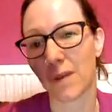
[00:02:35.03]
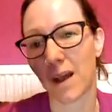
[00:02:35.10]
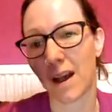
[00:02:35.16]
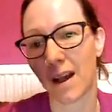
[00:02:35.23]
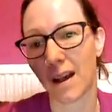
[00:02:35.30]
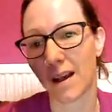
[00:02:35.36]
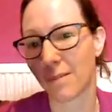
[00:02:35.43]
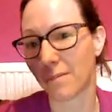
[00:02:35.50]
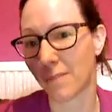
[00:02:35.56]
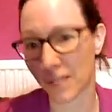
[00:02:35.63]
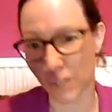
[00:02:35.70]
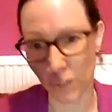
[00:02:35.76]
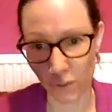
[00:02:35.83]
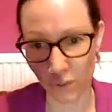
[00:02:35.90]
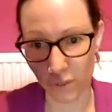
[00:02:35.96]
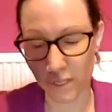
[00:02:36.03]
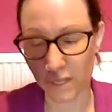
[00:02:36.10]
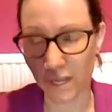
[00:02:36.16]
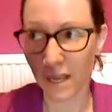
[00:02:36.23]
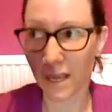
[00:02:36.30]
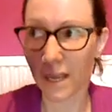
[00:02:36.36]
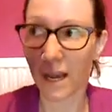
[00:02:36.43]

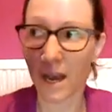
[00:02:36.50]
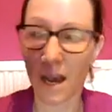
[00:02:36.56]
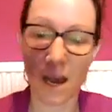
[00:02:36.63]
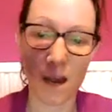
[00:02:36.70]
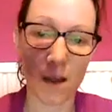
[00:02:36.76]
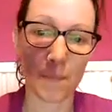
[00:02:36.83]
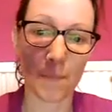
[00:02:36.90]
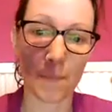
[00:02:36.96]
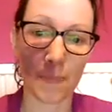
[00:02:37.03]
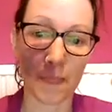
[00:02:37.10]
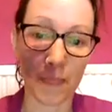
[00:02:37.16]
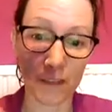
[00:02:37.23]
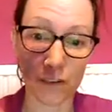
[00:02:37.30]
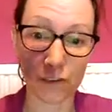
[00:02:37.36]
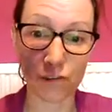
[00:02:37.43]
muscles, the